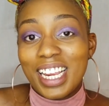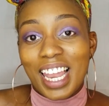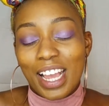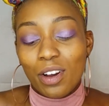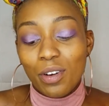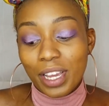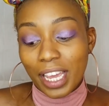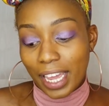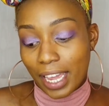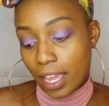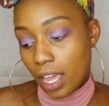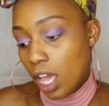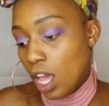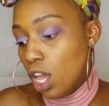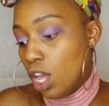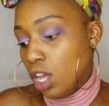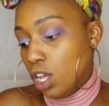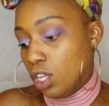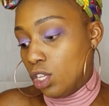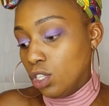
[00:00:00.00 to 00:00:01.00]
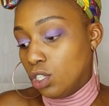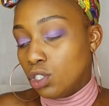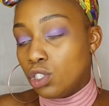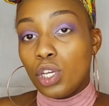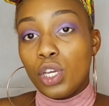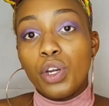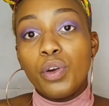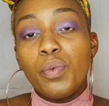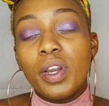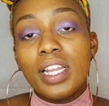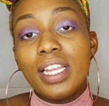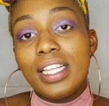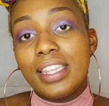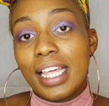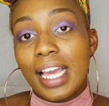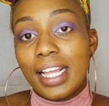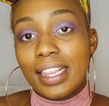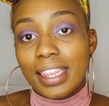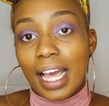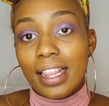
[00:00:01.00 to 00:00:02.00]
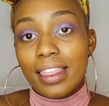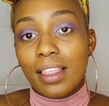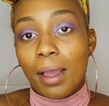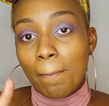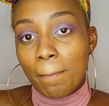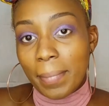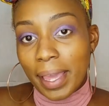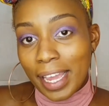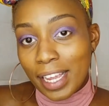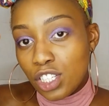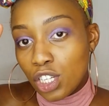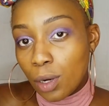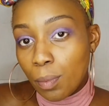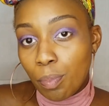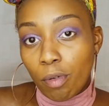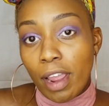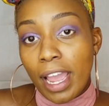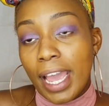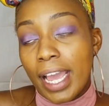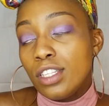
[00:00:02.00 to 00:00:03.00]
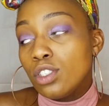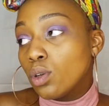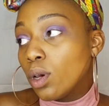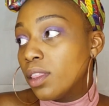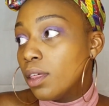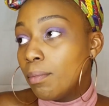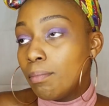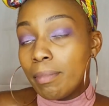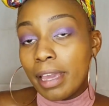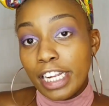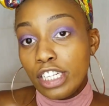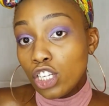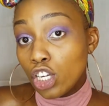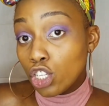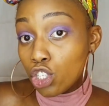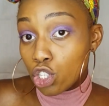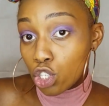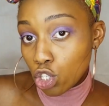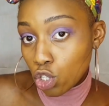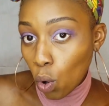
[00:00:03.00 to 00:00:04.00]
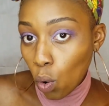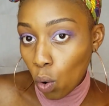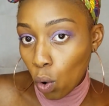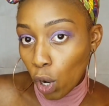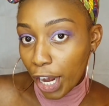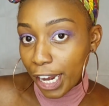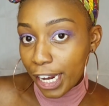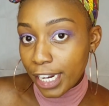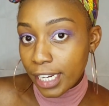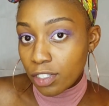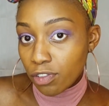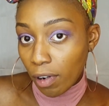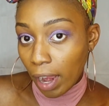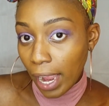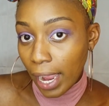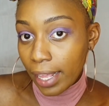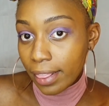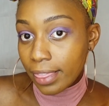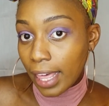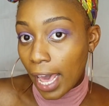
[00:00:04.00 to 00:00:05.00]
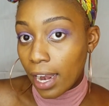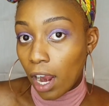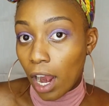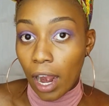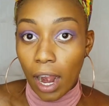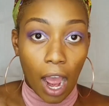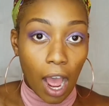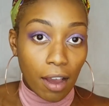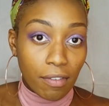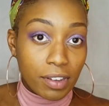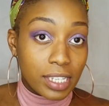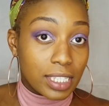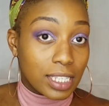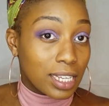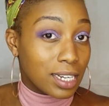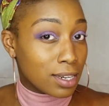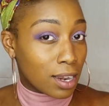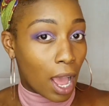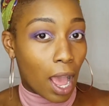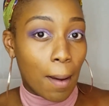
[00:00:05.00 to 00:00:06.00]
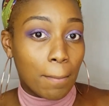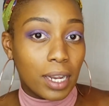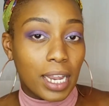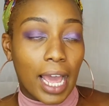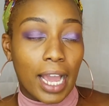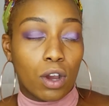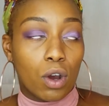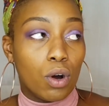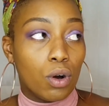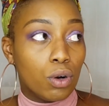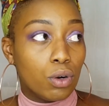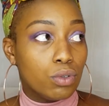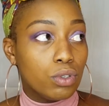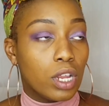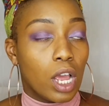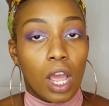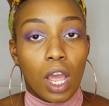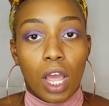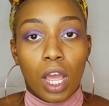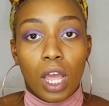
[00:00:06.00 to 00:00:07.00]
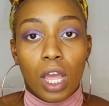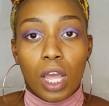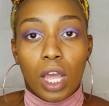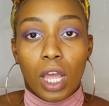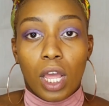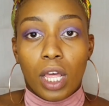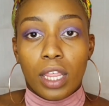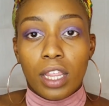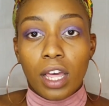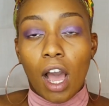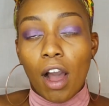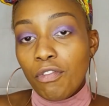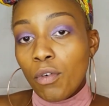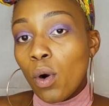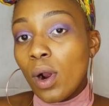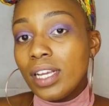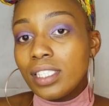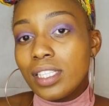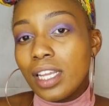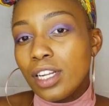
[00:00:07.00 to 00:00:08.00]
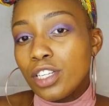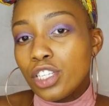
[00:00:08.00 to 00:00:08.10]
Like, okay, do you really think that the major brands or the major stores, right, that are obviously not black owned, of course they're